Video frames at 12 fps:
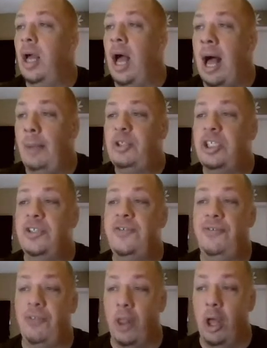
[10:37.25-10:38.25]
options
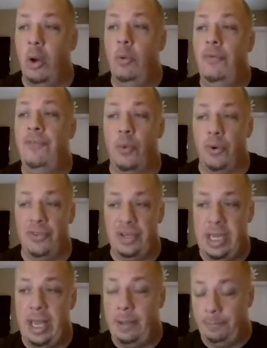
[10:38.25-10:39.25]
flow for the day.